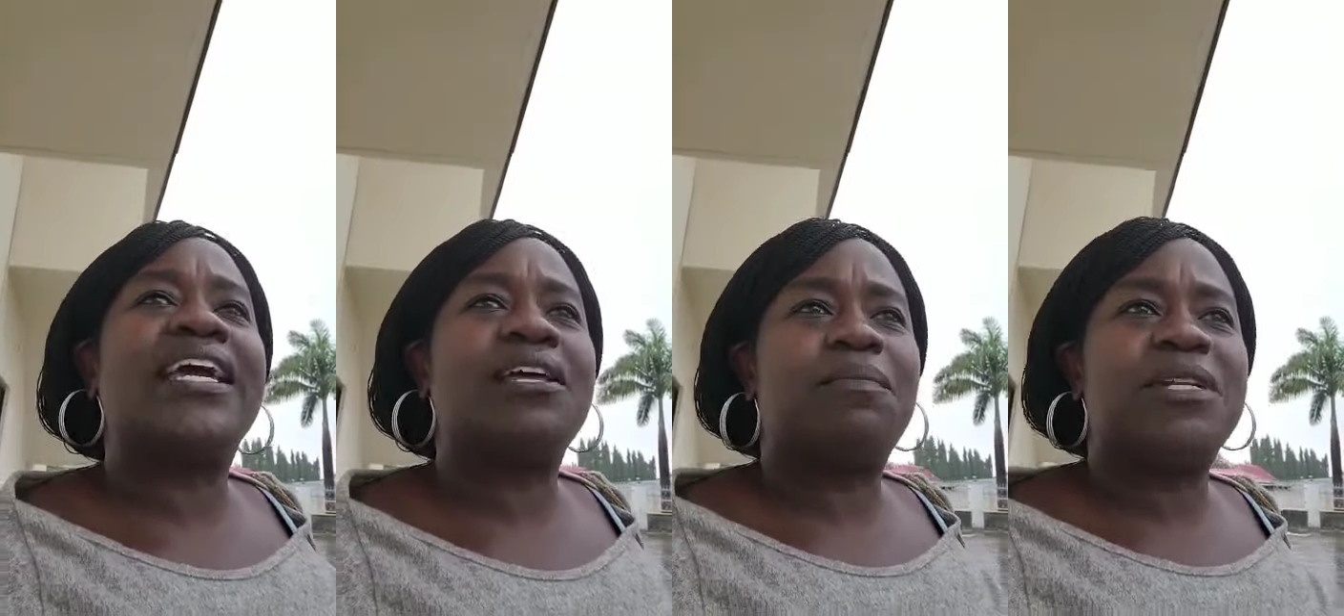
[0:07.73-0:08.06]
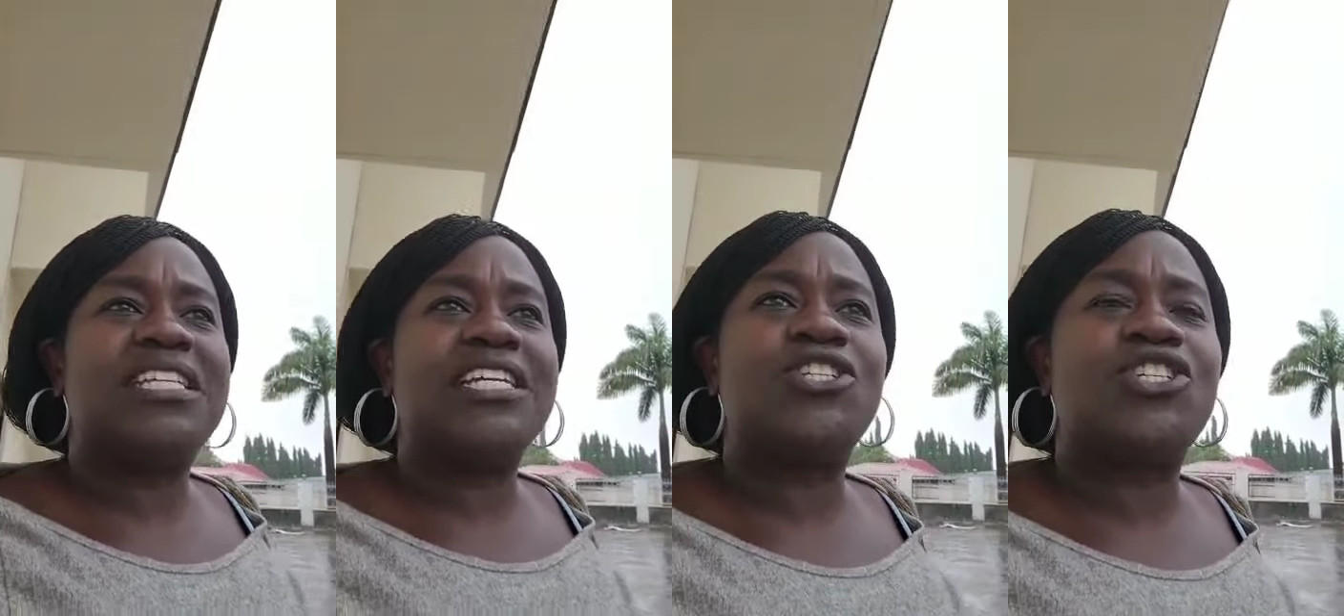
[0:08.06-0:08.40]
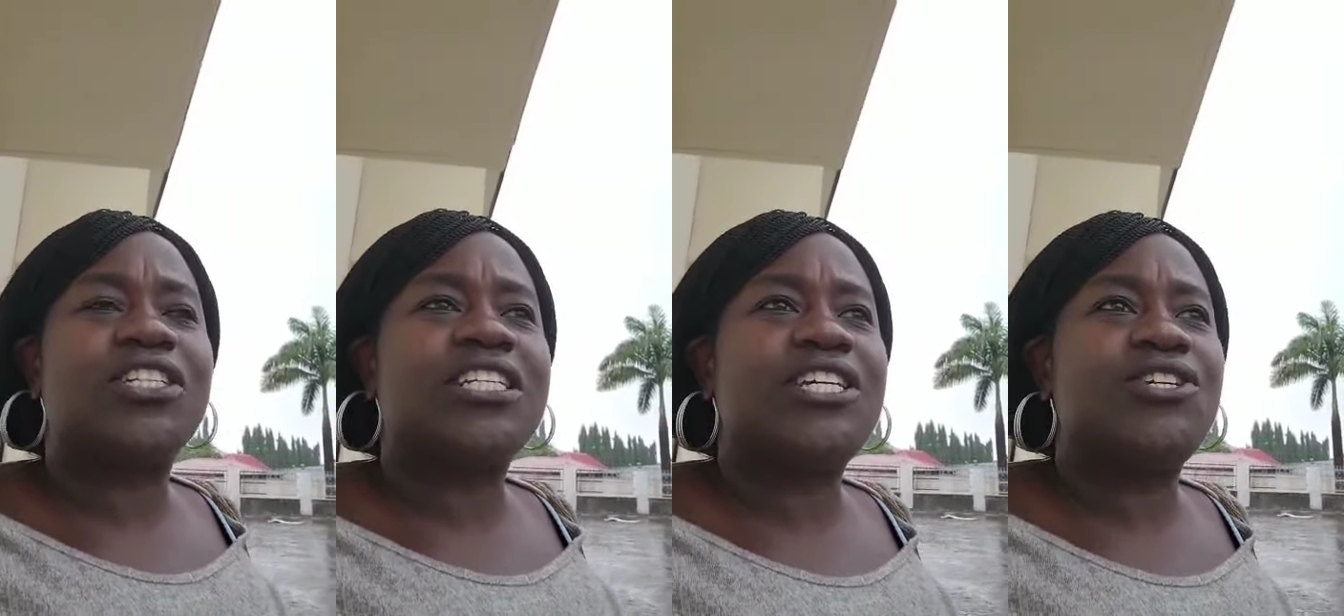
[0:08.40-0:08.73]
could
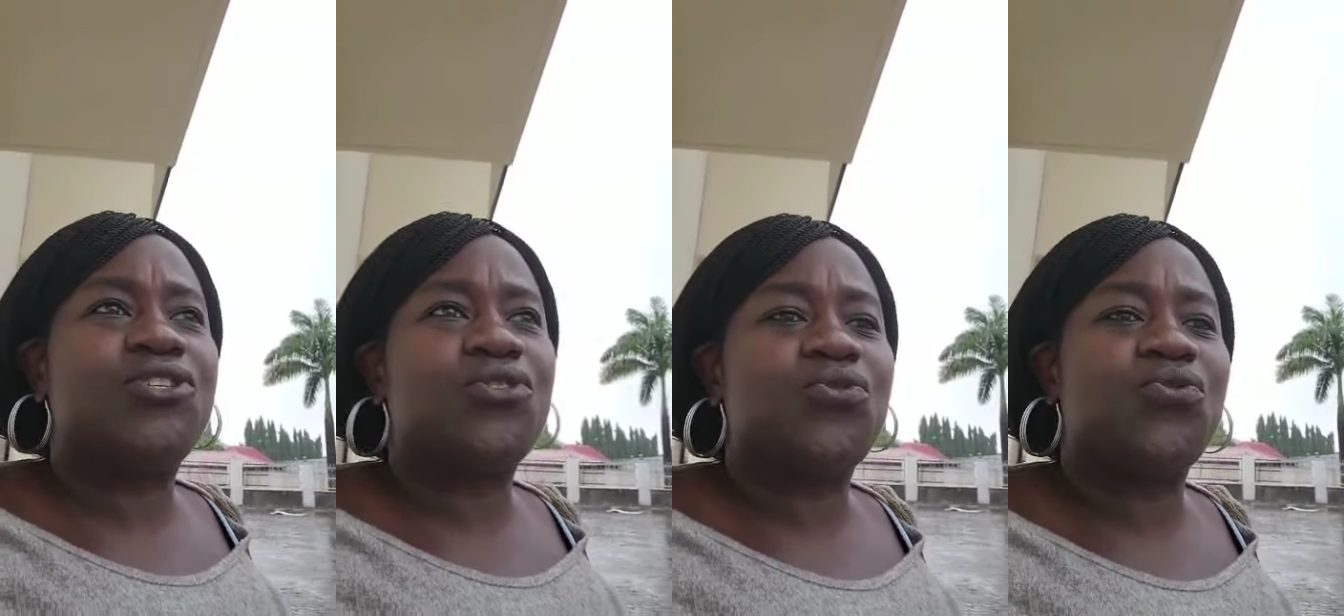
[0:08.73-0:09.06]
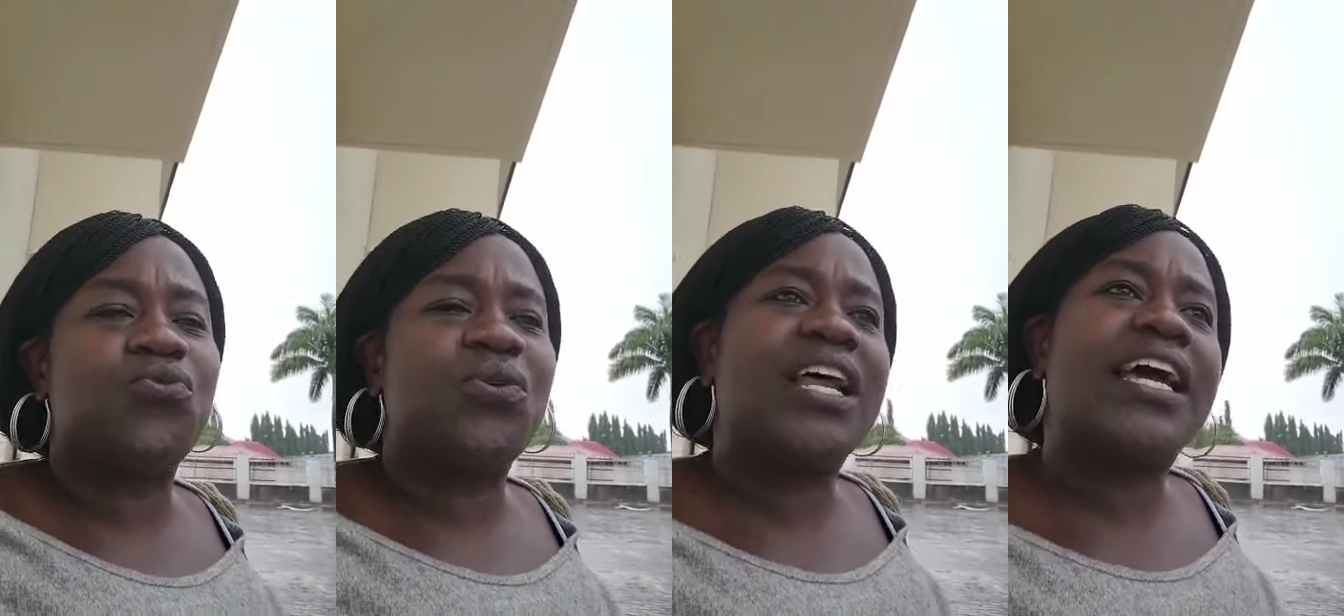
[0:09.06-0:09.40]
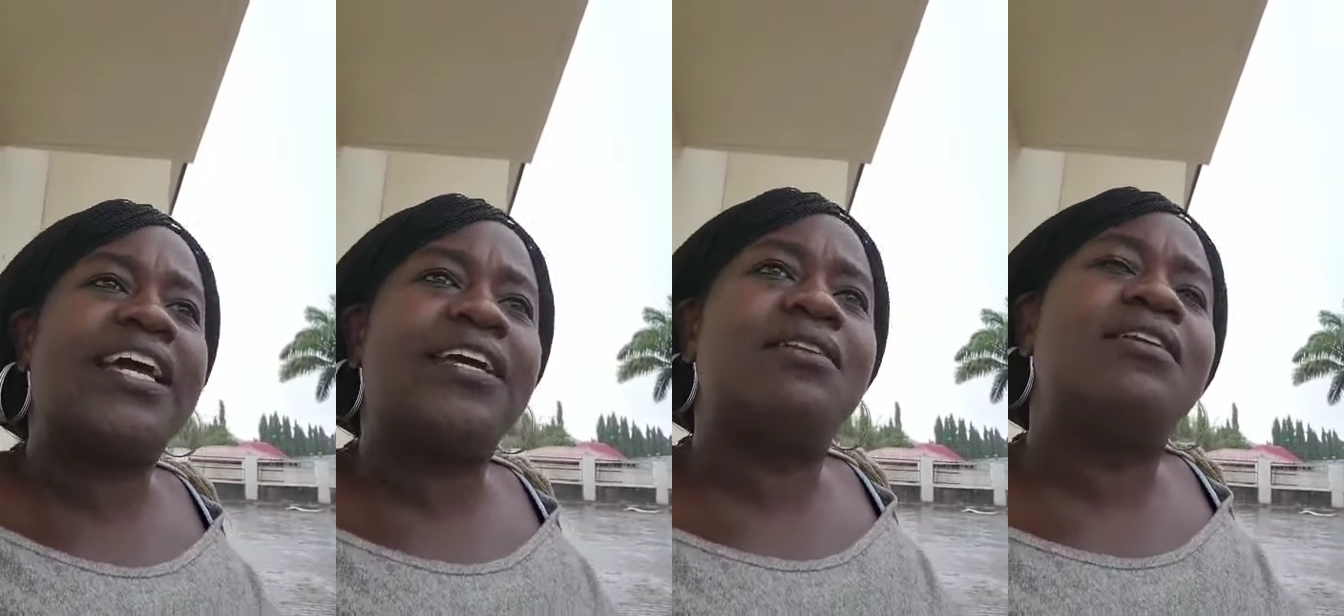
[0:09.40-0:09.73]
potentially do, what I
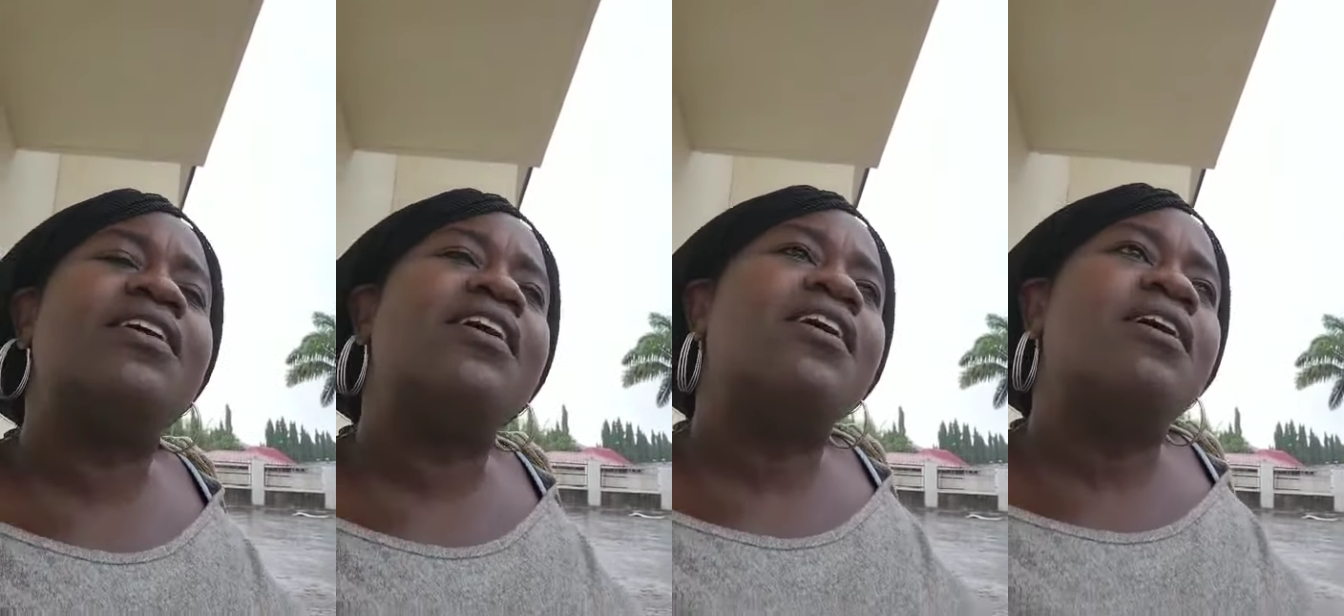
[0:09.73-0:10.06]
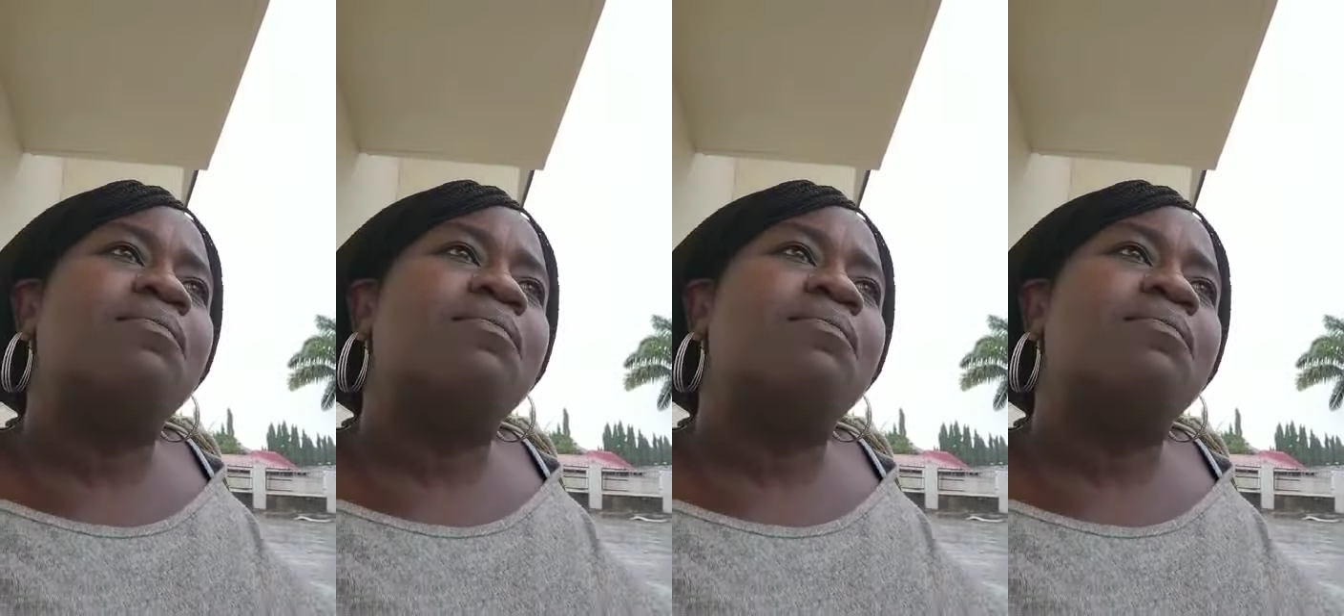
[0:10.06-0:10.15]
can